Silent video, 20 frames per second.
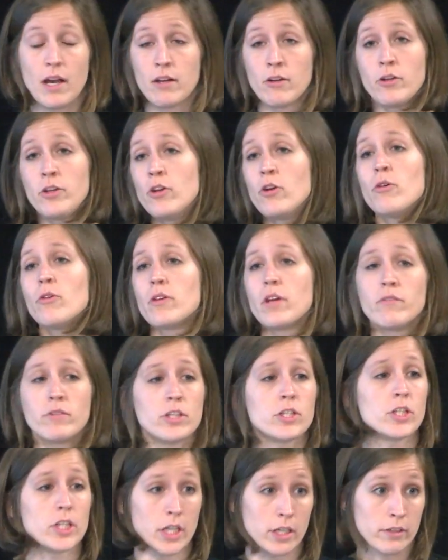I know you don't give a
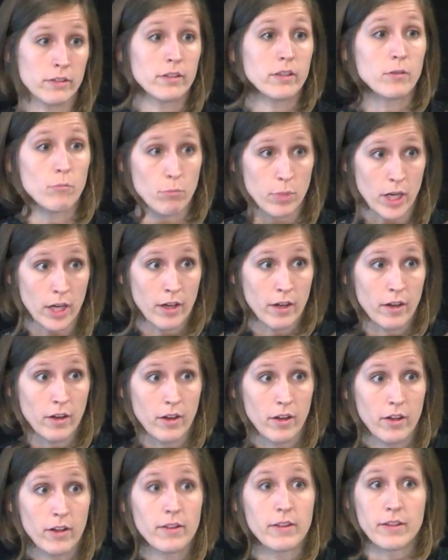shit, but
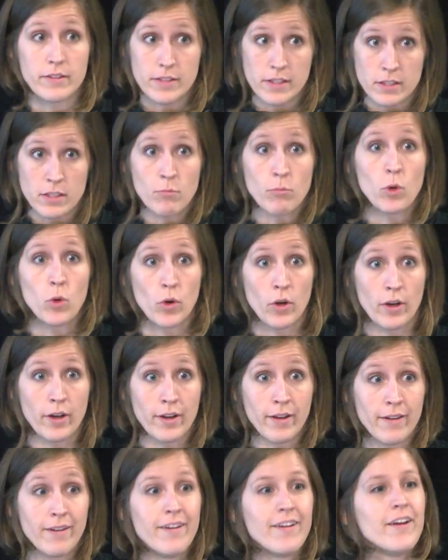this is
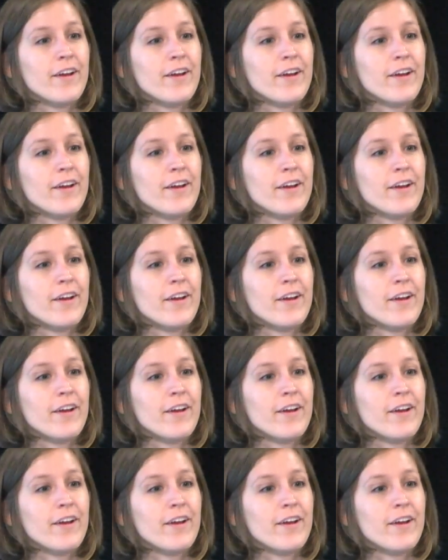important.